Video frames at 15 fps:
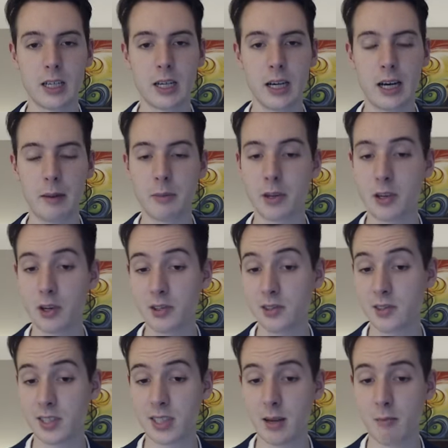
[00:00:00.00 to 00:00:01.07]
uh, because in
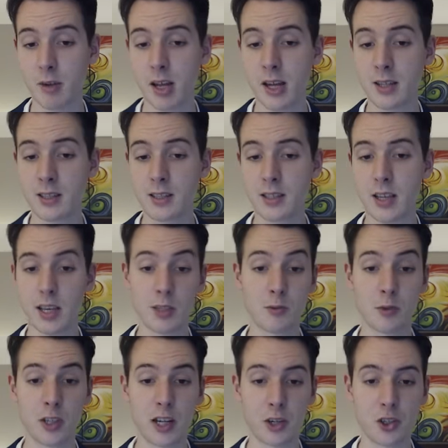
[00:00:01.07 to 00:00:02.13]
some lines, as
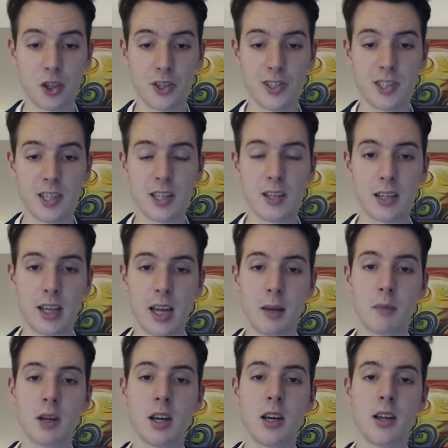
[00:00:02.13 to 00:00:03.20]
we'll actually see in the game,
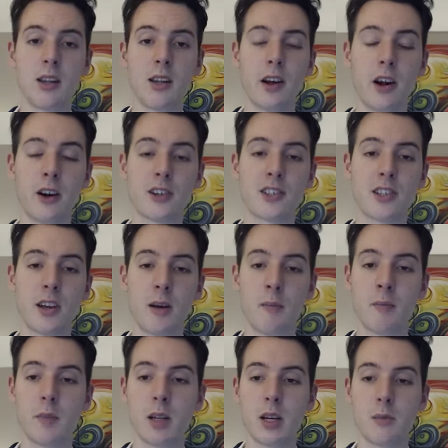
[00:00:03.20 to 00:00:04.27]
there are some
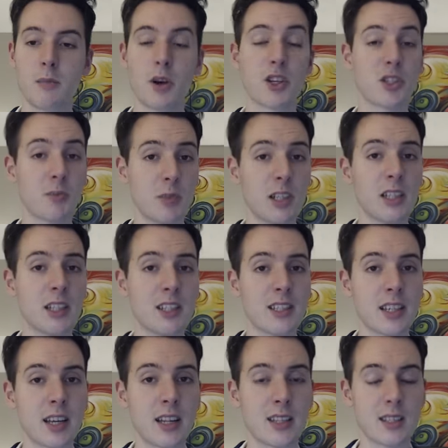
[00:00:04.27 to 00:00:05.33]
possibilities
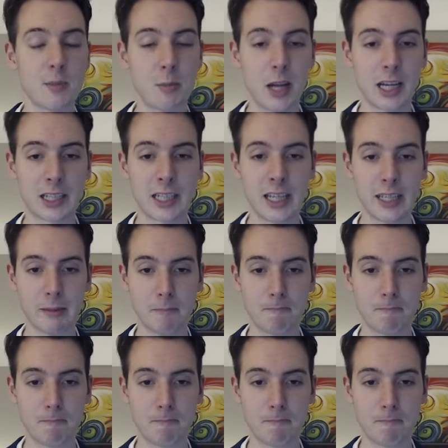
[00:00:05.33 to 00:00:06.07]
against the black king,